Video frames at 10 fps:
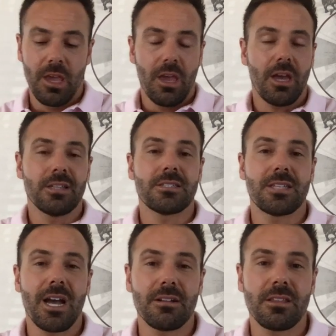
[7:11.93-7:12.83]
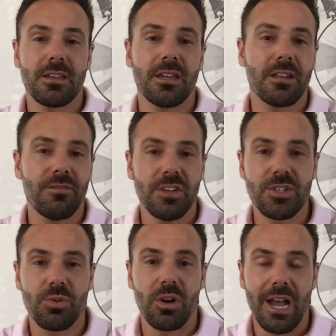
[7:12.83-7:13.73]
It's down to the
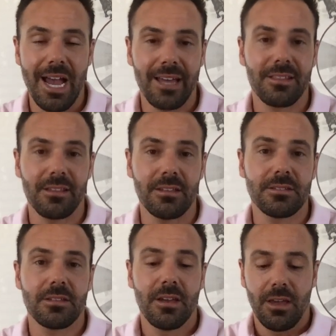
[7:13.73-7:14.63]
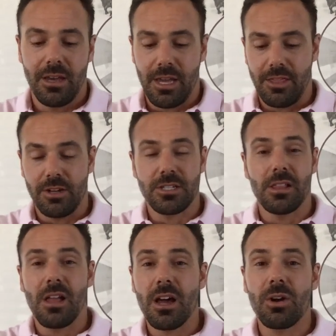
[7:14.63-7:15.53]
individual athlete. And there's a
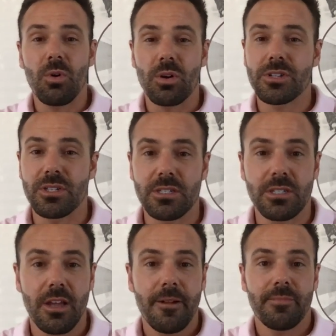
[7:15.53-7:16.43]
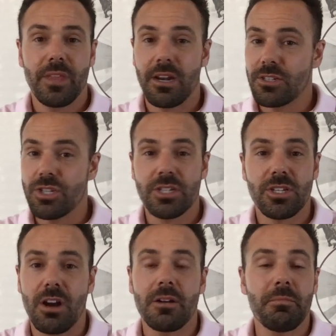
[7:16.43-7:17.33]
lot of horses that just
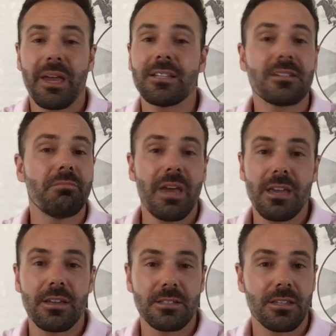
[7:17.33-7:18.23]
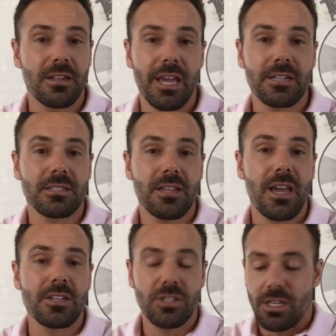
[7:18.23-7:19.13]
aren't meant to make it to the next
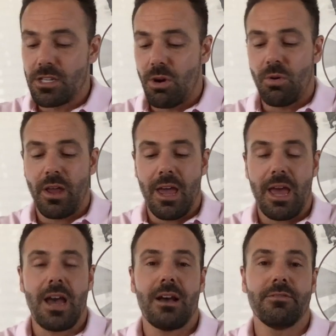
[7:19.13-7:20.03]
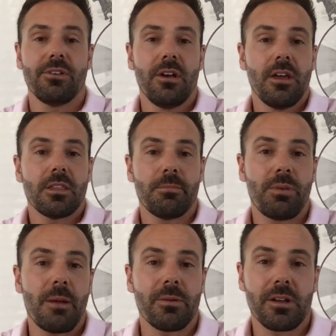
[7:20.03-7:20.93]
stage. They don't have the
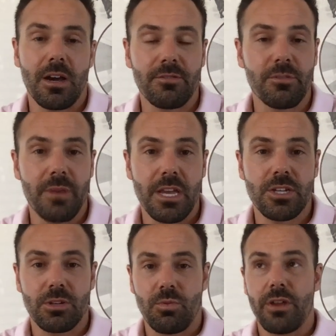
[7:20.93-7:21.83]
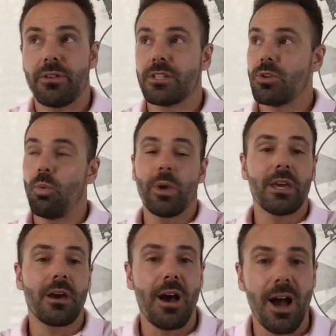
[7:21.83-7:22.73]
proper confirmation, whether it's a
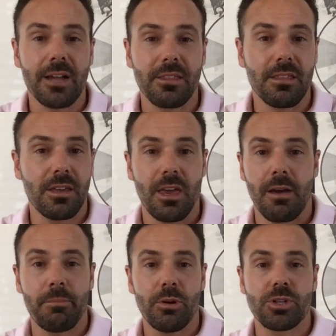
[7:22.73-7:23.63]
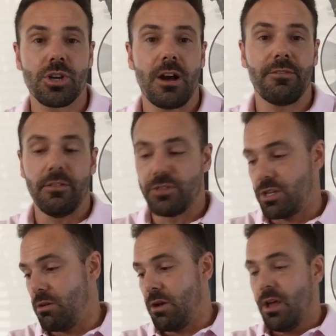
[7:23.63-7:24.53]
weak hock that they can't push off of.
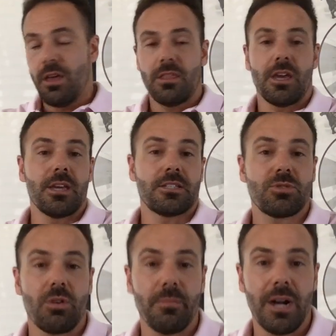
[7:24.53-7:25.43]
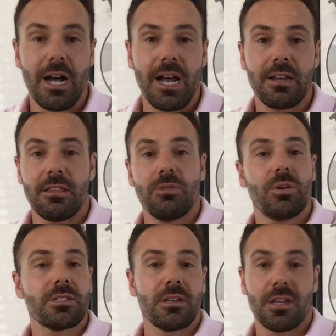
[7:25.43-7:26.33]
So they get sore behind, and then
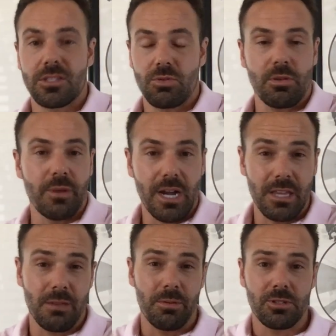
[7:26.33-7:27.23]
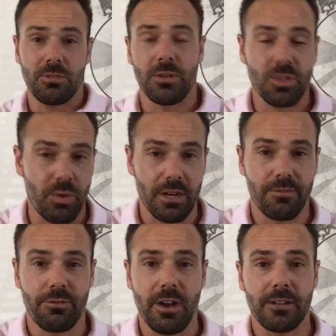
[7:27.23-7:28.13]
once they get sore behind, they put too much weight in
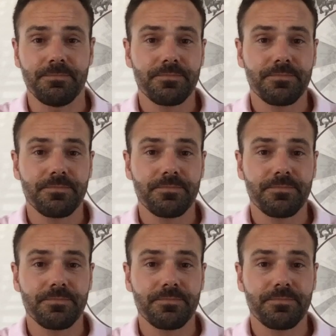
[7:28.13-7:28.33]
front.